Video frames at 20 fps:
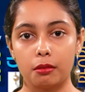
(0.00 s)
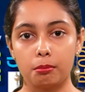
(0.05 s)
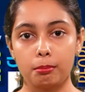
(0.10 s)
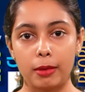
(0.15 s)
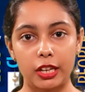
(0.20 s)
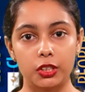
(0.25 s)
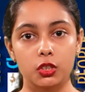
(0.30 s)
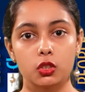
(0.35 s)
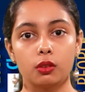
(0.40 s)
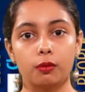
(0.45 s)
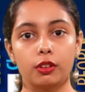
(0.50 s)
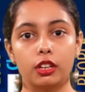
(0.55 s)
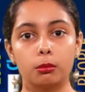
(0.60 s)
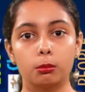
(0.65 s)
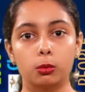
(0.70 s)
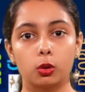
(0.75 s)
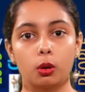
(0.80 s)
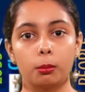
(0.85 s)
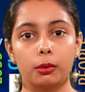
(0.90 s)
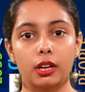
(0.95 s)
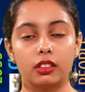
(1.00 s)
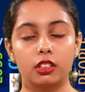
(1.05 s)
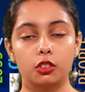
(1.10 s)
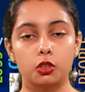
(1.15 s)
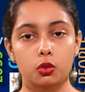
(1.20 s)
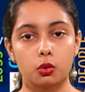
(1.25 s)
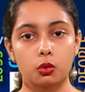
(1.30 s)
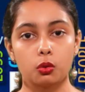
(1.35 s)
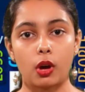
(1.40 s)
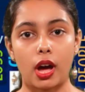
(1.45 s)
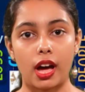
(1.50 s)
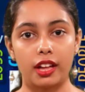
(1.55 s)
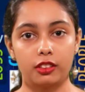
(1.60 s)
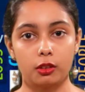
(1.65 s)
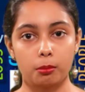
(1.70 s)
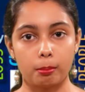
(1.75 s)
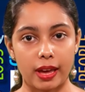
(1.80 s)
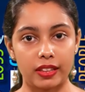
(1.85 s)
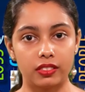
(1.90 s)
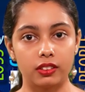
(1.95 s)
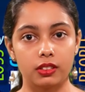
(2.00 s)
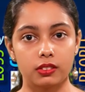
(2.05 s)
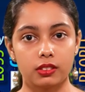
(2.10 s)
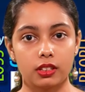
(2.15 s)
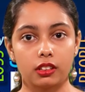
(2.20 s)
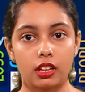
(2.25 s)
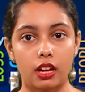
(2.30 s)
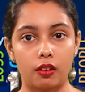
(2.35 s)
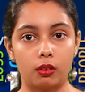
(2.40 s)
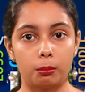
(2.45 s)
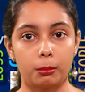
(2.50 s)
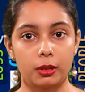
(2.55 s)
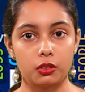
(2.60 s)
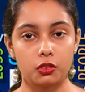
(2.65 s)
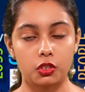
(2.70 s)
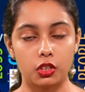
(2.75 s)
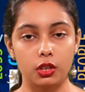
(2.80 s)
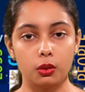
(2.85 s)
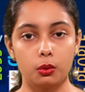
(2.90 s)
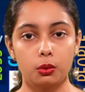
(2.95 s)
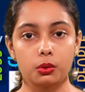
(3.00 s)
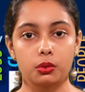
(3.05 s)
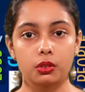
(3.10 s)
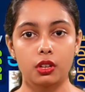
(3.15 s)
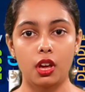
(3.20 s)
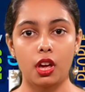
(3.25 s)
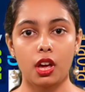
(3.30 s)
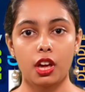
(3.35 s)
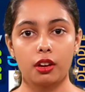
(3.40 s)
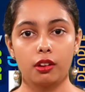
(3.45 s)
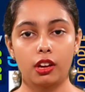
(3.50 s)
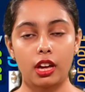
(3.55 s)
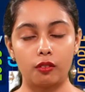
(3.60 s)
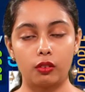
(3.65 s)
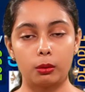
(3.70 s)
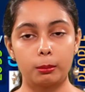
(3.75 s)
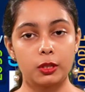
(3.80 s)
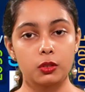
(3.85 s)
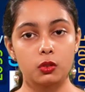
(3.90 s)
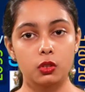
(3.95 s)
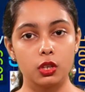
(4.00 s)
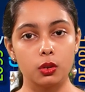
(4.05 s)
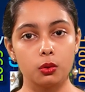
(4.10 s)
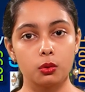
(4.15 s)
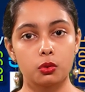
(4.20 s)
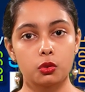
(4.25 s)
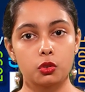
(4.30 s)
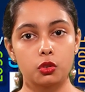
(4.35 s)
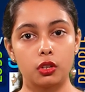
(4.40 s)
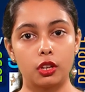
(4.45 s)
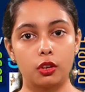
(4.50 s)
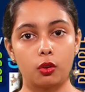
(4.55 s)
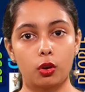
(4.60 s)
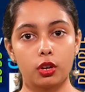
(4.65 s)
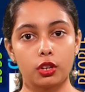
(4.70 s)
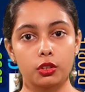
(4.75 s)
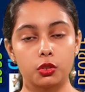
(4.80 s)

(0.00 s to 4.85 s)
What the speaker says: measures of unemployment are the two other methods that governments used in order